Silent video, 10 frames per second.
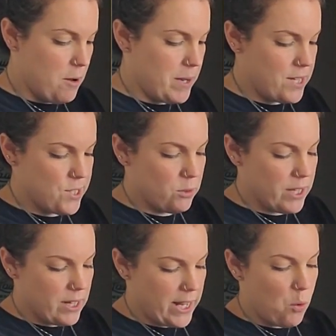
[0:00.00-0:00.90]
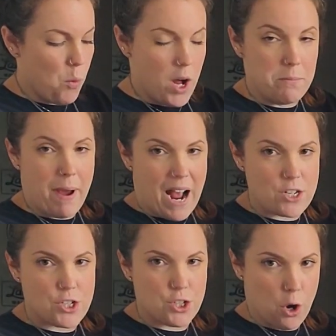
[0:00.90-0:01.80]
It's only like a 1 batch
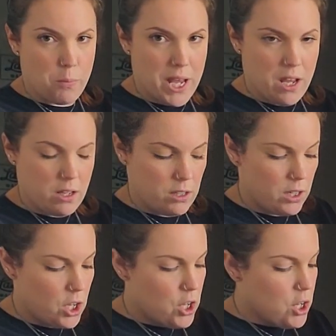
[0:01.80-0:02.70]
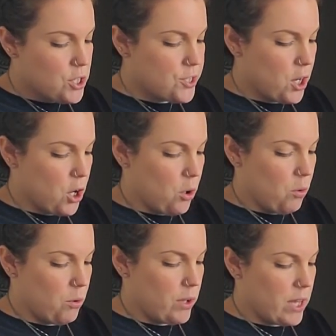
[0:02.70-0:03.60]
scoby.
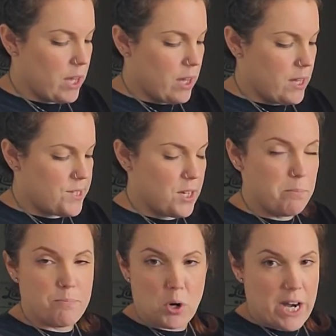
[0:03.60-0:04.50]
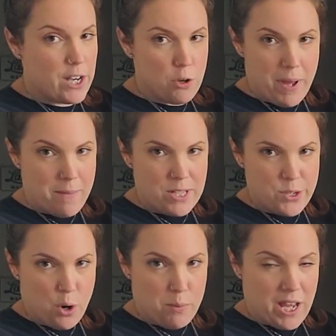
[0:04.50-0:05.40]
So it's a brand new baby
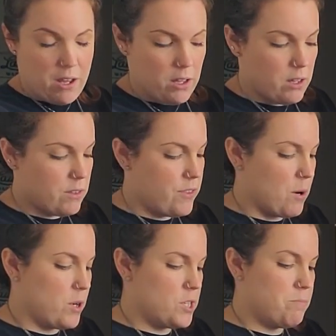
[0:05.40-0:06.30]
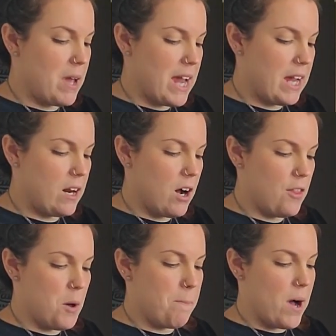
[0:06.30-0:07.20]
scoby that was made on
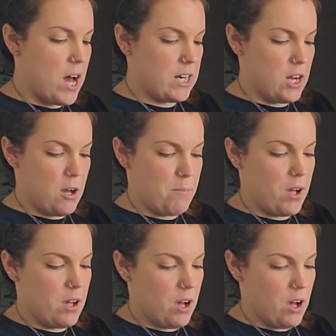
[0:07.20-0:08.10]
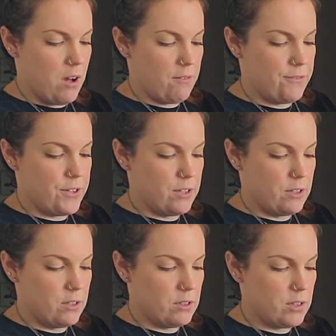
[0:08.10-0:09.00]
the bottom of
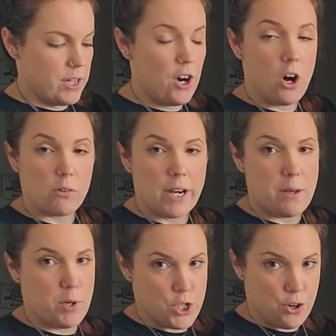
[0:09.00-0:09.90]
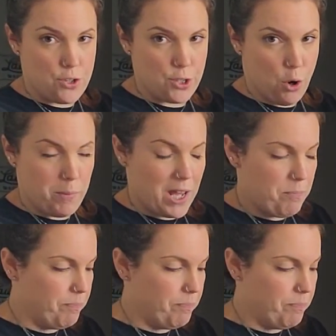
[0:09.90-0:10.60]
an already mature scoby.